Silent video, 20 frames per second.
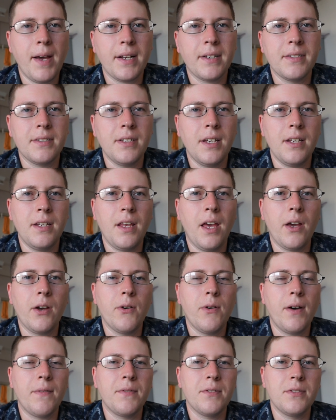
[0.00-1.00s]
back to San
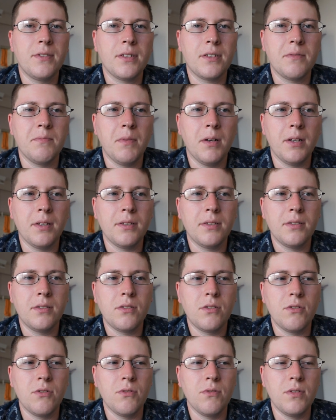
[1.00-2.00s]
Diego after 6 months
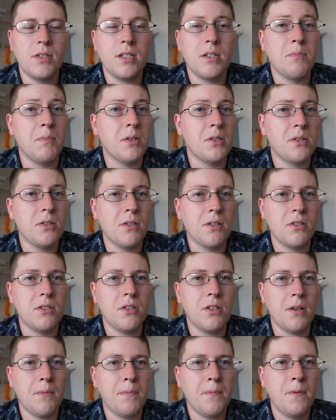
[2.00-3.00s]
to decommission the
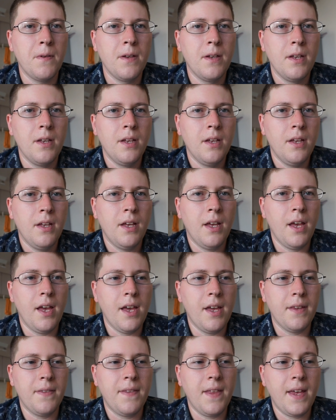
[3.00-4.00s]
ship.
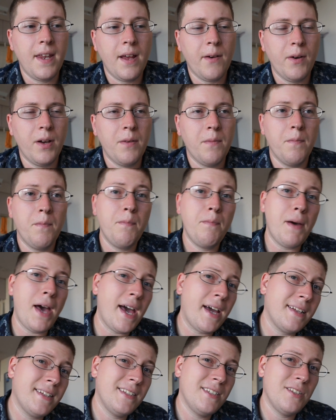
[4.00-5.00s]
And then I went
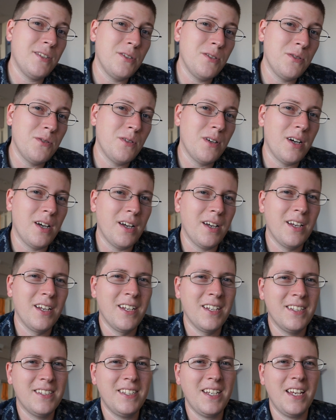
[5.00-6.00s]
back to
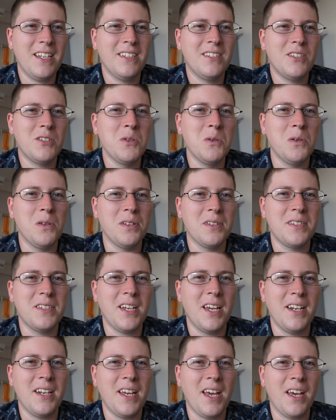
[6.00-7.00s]
school in
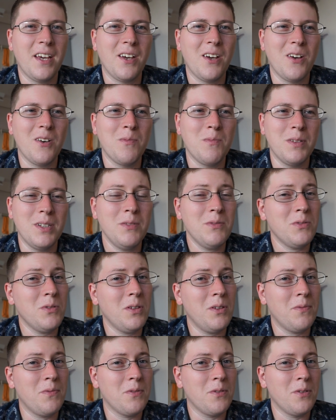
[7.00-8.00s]
San Diego, but it was
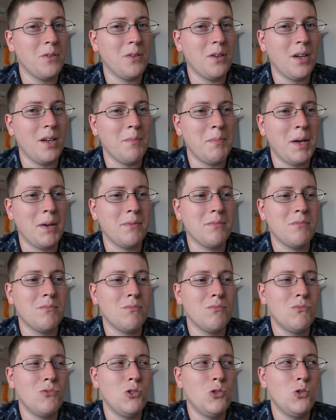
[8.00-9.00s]
only for about
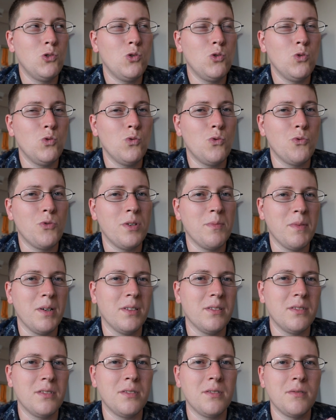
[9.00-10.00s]
2-3
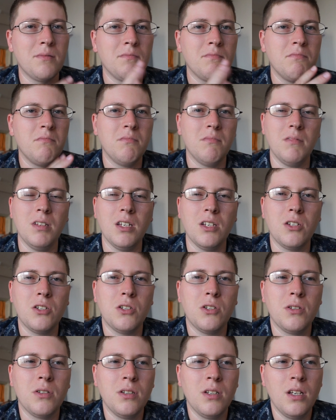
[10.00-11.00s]

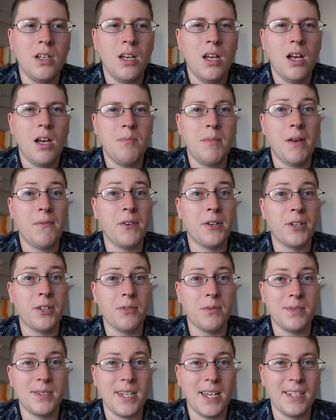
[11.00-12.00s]
months-ish. Not very
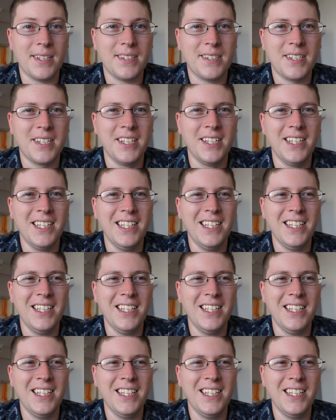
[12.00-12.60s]
good with dates.